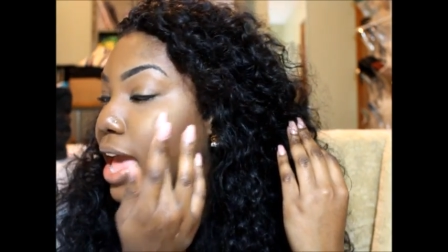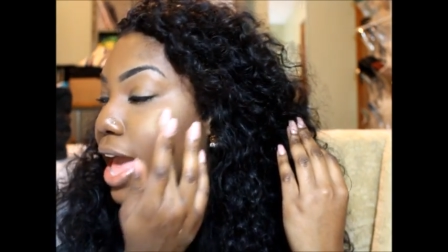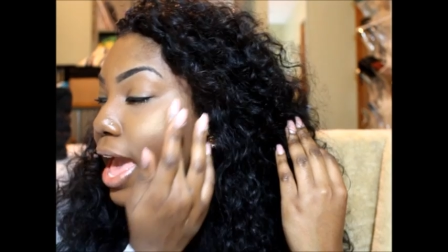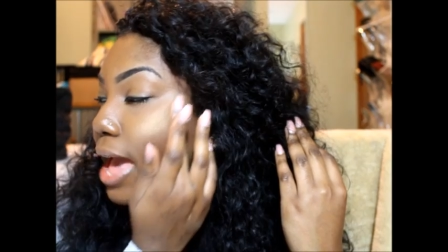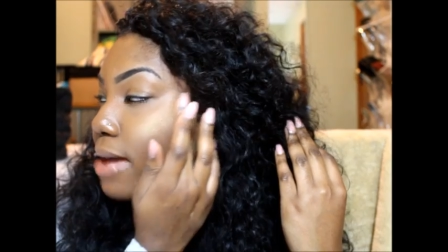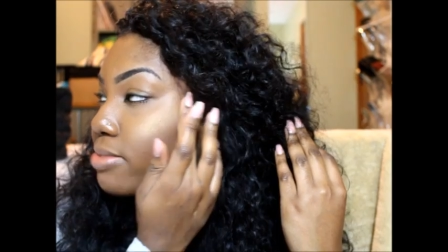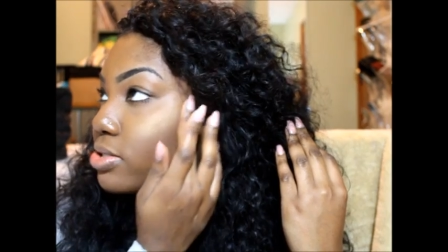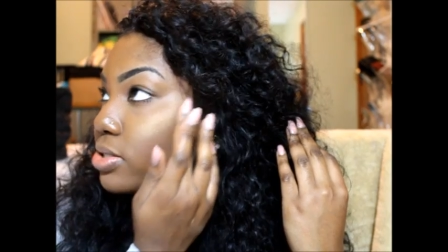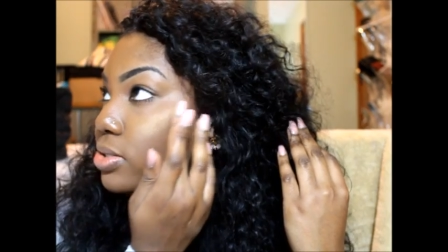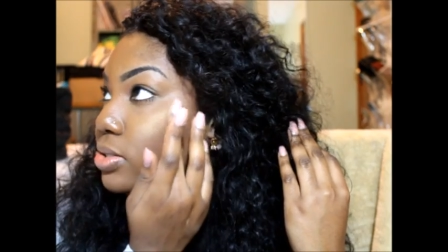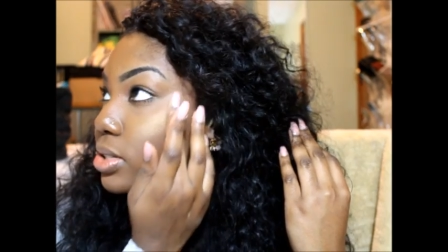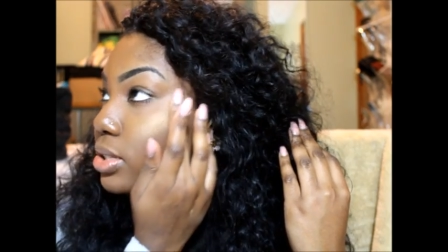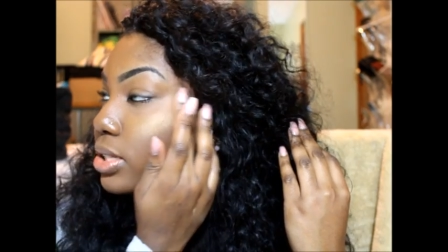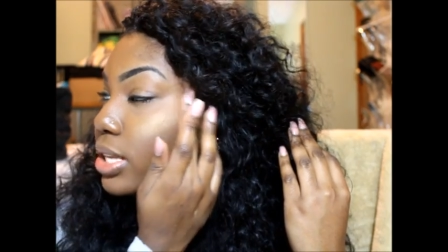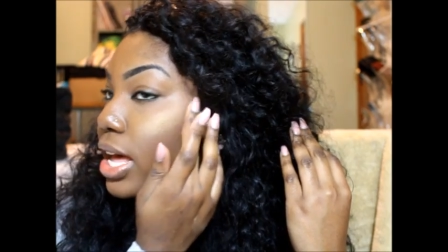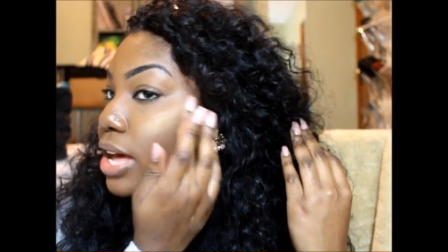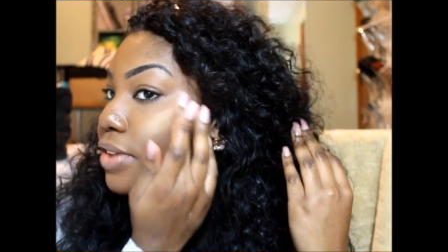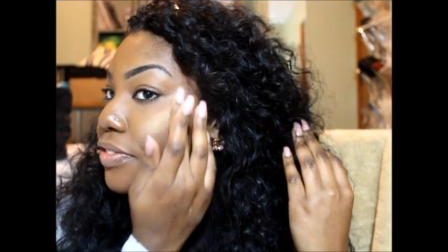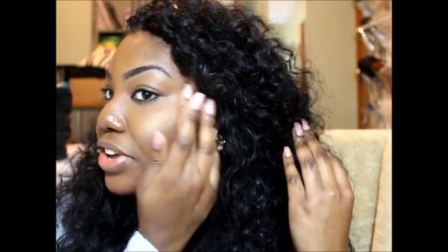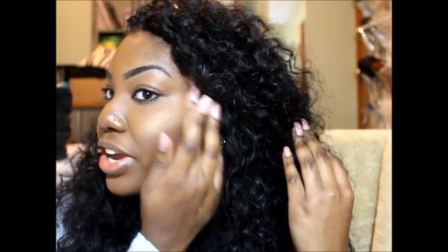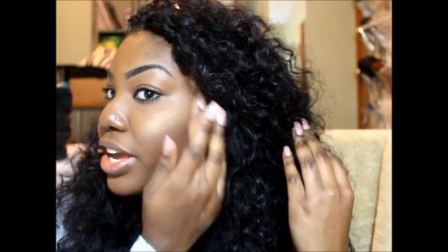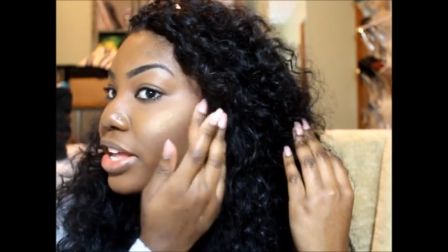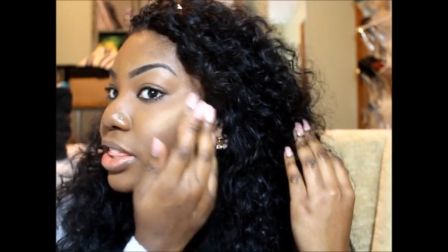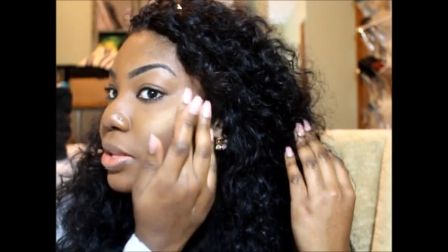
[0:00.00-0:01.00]
absolutely
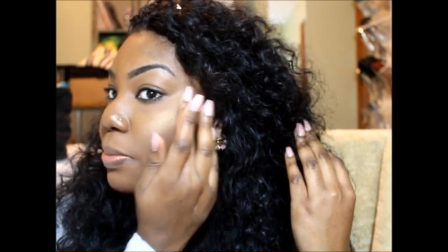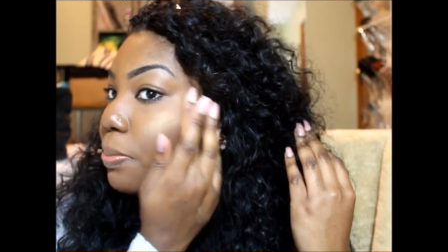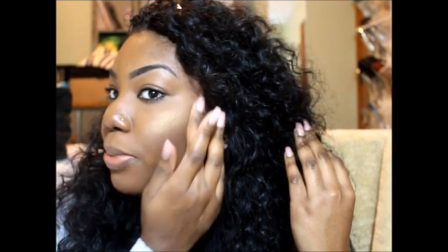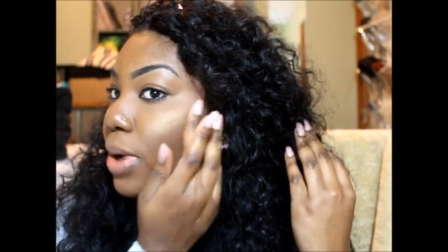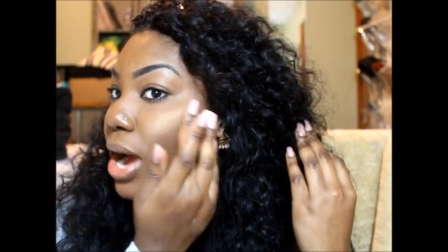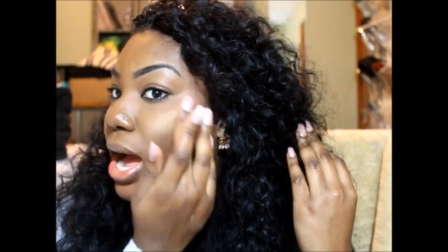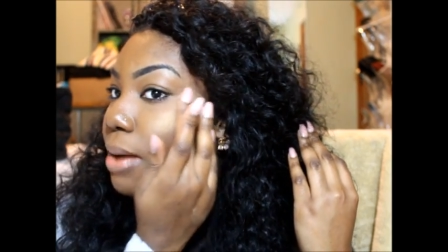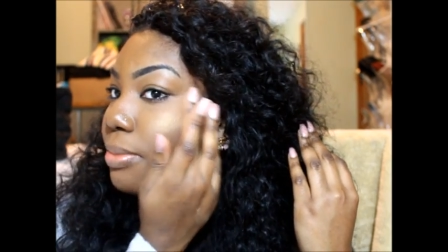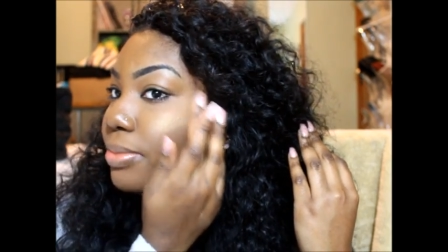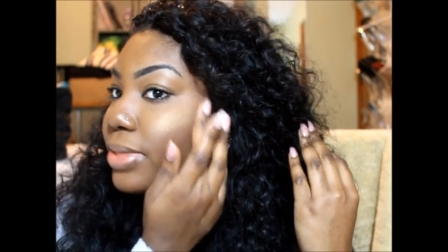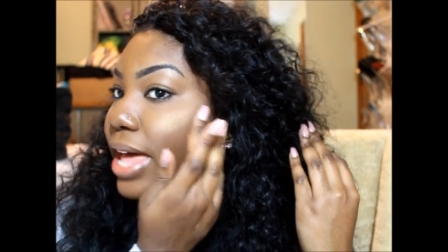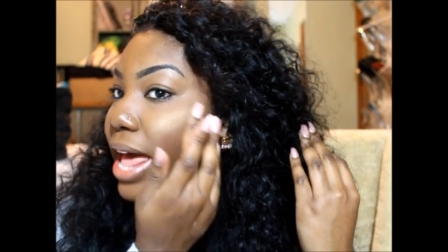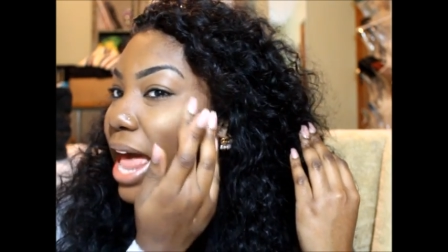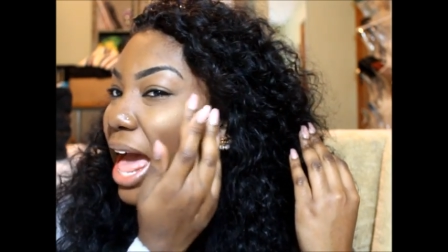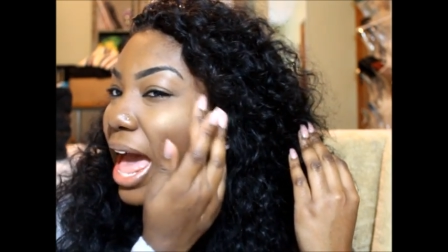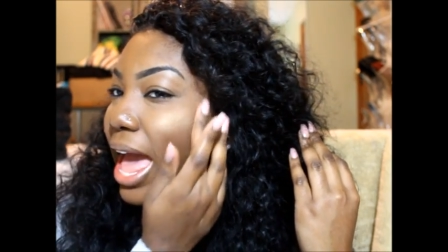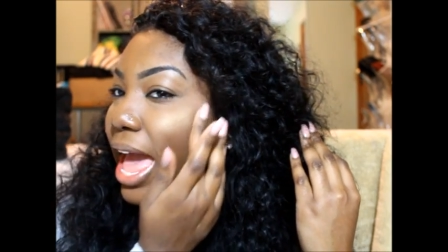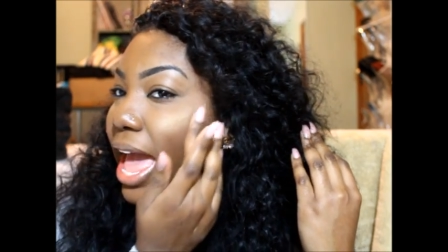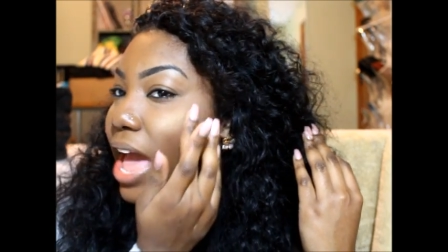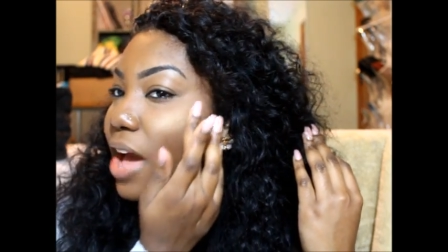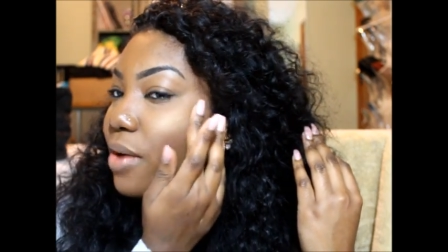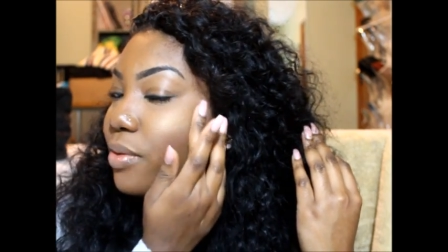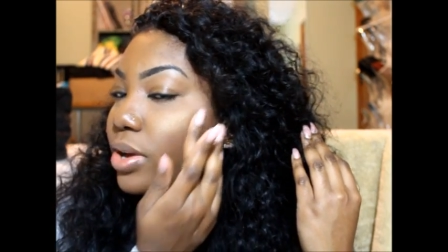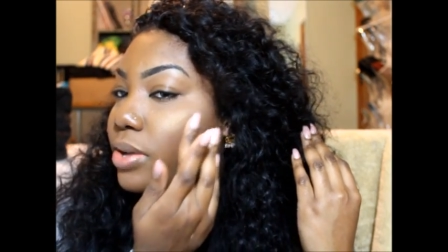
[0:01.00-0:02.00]
love it and the problem that
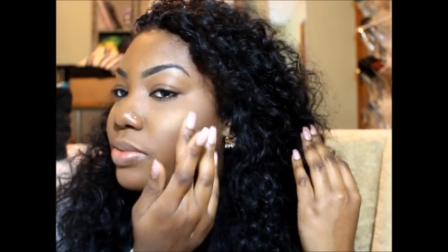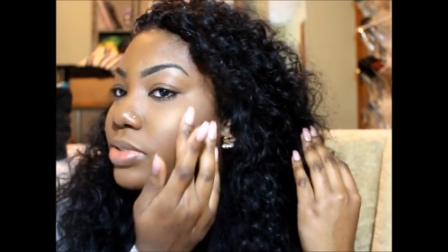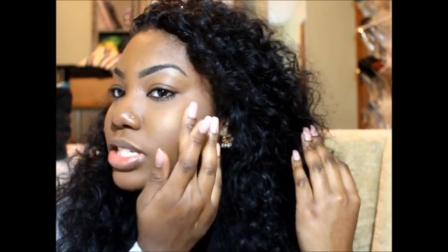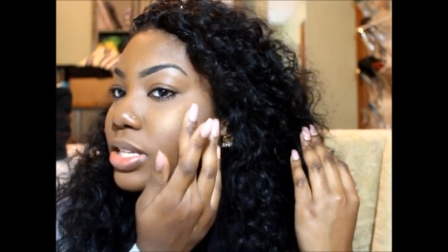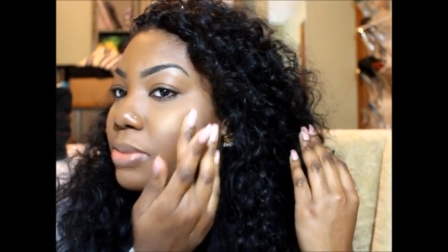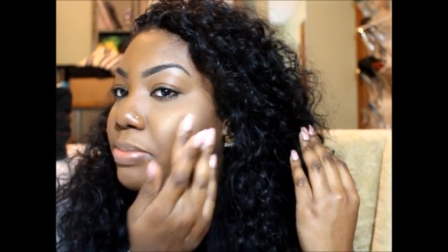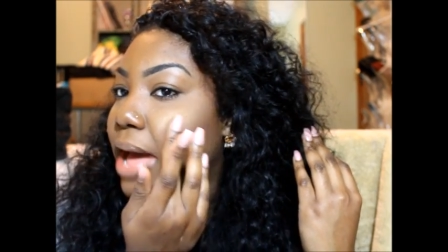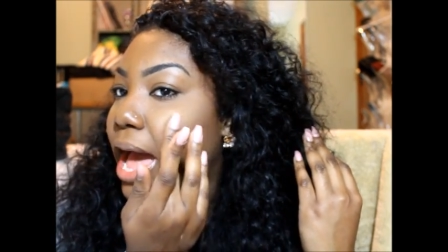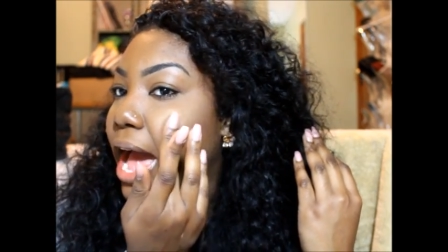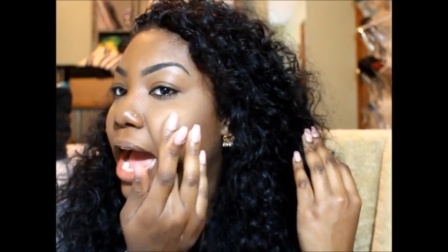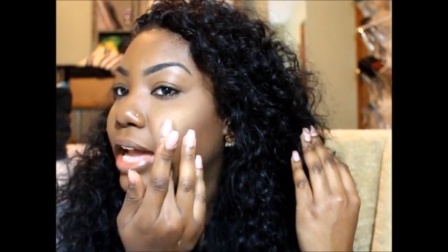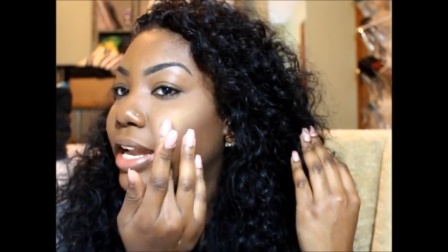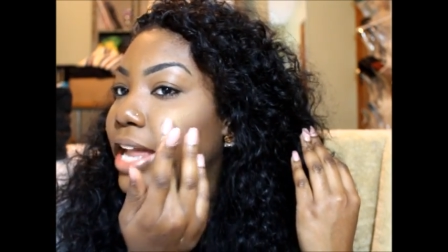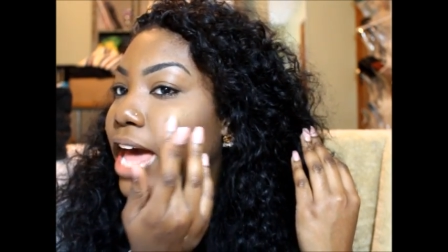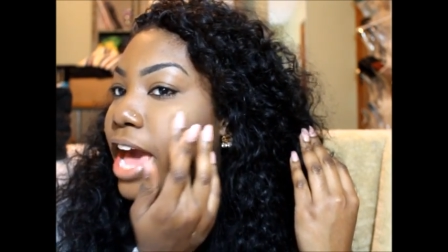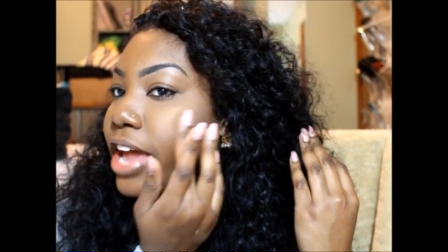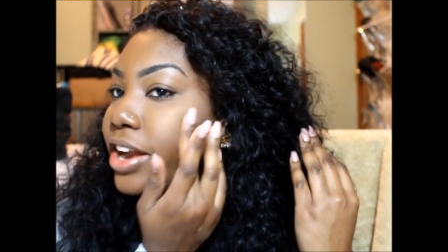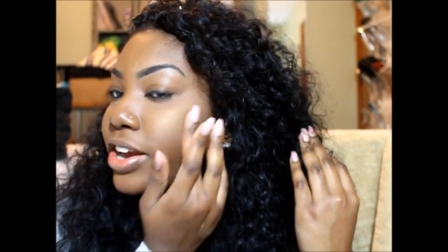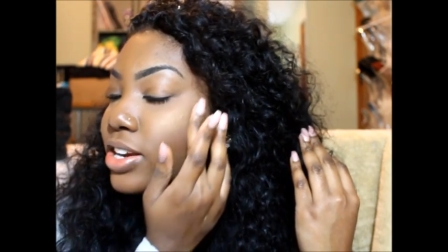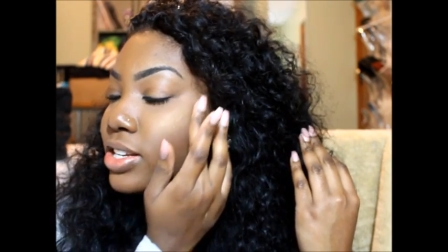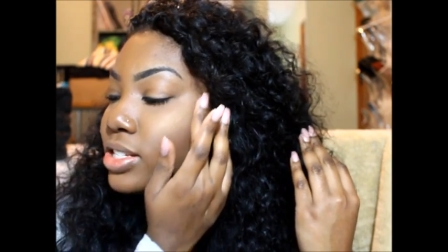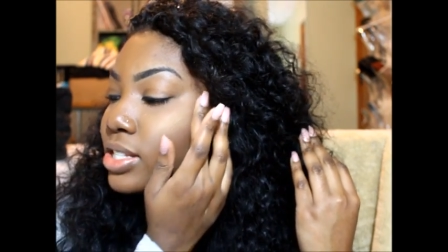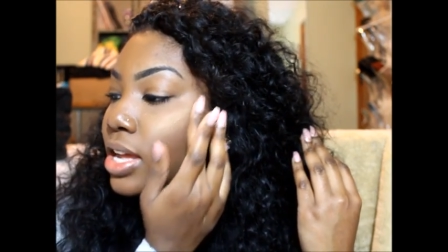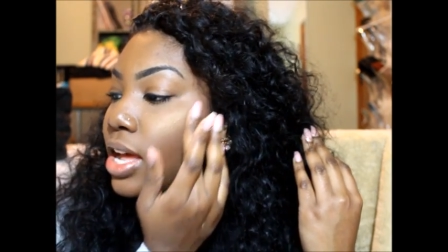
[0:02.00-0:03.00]
I have with some
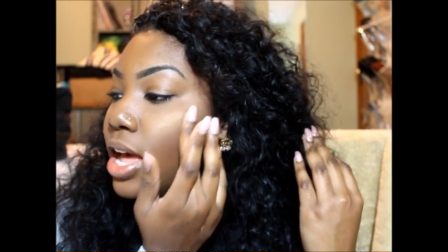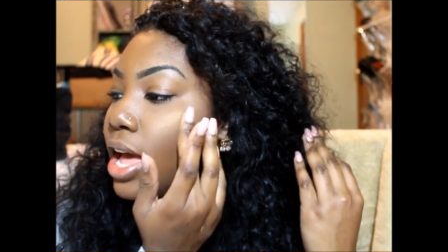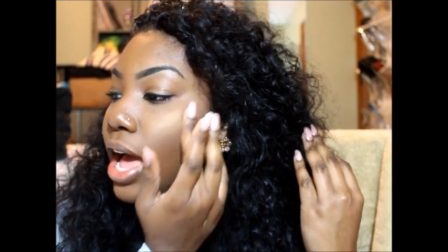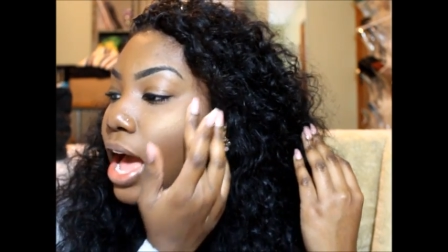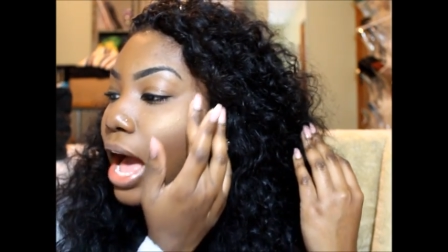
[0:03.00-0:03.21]
highlighters